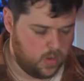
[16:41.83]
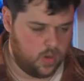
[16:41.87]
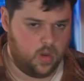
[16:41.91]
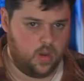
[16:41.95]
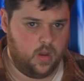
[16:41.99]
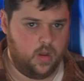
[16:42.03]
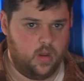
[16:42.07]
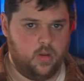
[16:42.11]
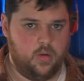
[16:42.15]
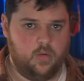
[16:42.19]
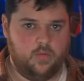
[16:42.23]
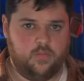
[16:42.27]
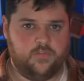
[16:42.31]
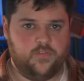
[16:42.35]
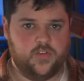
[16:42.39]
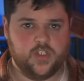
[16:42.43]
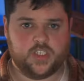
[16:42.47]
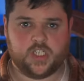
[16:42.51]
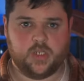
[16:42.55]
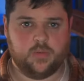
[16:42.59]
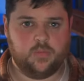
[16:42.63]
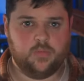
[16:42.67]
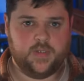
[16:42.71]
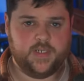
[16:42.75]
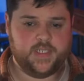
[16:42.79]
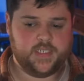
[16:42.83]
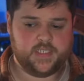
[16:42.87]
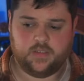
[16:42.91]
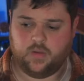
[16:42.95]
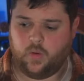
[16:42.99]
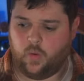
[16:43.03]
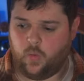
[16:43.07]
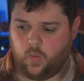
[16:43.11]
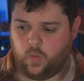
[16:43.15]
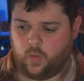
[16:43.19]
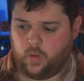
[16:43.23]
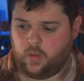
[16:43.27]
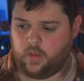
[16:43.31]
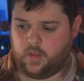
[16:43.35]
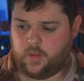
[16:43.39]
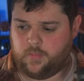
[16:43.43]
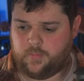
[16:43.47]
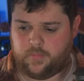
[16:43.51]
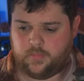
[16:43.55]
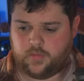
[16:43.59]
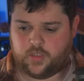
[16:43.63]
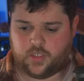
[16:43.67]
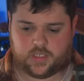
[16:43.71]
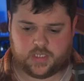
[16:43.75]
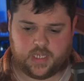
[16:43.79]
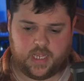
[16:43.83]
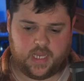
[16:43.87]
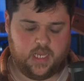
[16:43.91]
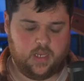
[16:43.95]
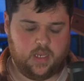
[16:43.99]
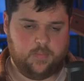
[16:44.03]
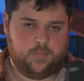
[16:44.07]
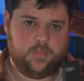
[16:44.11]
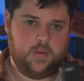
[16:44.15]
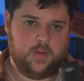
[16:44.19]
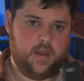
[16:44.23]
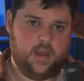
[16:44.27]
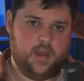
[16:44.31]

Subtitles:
But for some reason, all of them just end